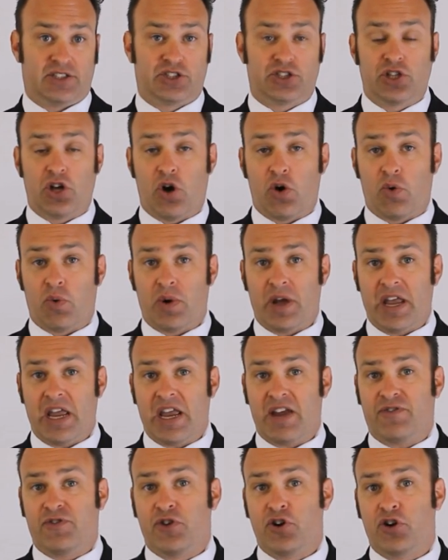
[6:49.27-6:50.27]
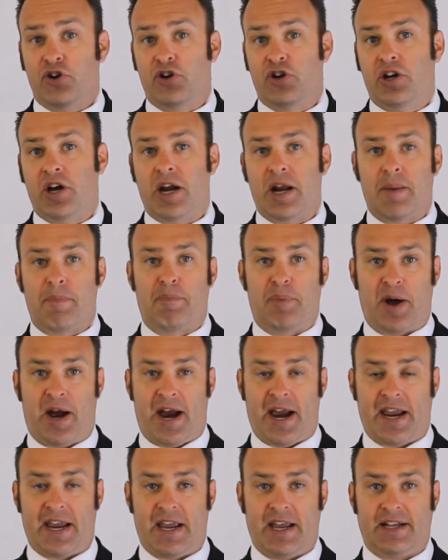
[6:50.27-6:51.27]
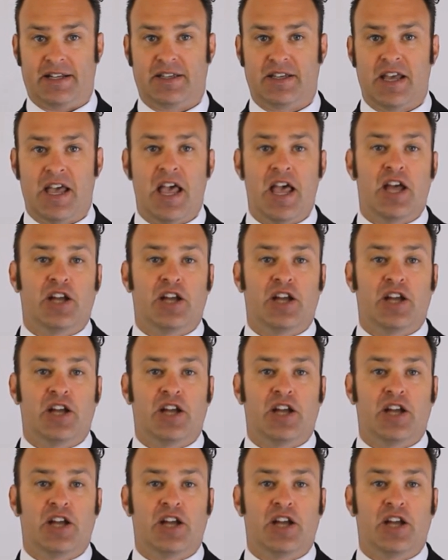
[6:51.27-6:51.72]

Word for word: So if you're gonna buy it,